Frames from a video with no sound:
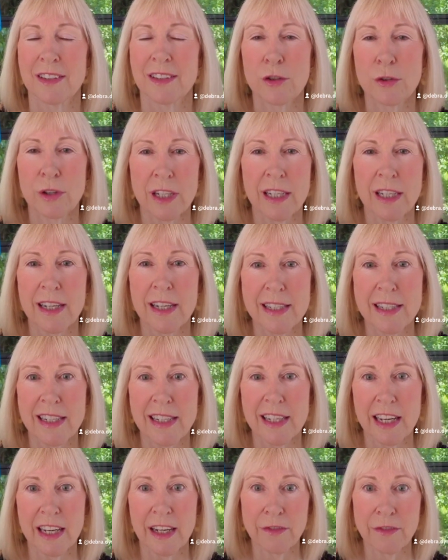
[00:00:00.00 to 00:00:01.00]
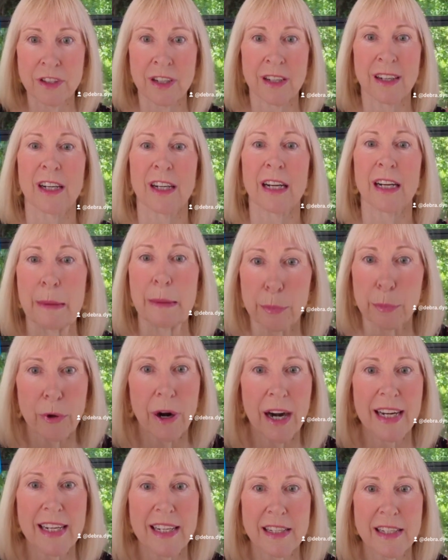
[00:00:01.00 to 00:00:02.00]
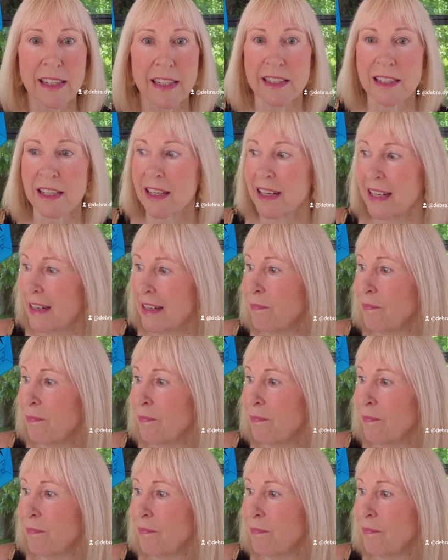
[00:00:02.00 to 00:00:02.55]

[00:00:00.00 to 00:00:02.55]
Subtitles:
Treat it as a gift, embrace it,